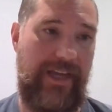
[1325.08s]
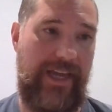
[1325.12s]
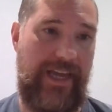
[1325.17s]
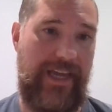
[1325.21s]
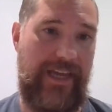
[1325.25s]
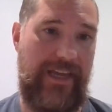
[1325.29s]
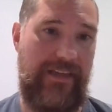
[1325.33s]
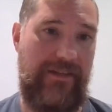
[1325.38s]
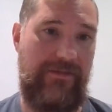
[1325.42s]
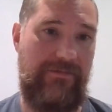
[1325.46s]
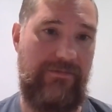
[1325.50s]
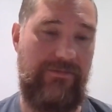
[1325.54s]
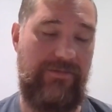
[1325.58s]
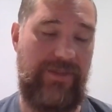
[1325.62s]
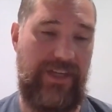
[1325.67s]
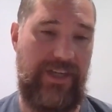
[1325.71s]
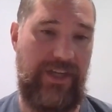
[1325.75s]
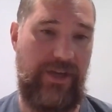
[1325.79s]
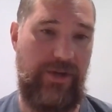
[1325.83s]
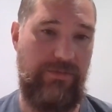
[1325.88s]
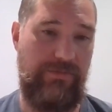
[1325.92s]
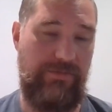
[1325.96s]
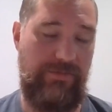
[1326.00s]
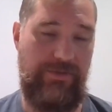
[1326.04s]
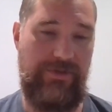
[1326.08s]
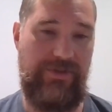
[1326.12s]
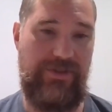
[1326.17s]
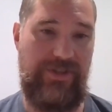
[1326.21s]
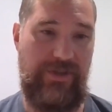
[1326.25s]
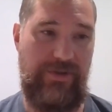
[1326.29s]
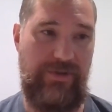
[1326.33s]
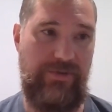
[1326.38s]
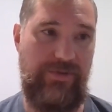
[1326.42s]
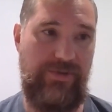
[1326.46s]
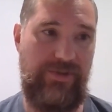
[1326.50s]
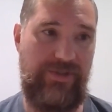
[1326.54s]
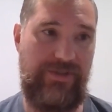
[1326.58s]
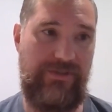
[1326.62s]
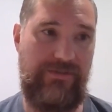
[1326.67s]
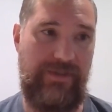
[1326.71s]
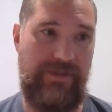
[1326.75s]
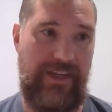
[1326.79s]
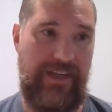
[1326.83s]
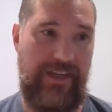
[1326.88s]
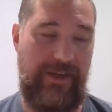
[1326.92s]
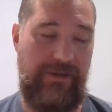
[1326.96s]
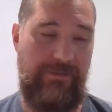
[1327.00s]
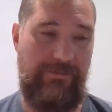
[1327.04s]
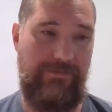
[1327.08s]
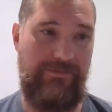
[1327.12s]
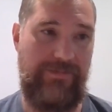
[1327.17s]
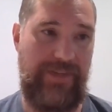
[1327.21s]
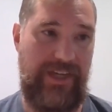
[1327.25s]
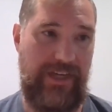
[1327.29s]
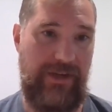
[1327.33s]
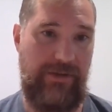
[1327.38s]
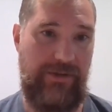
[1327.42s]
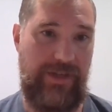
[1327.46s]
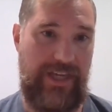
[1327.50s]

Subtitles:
and reduce reduce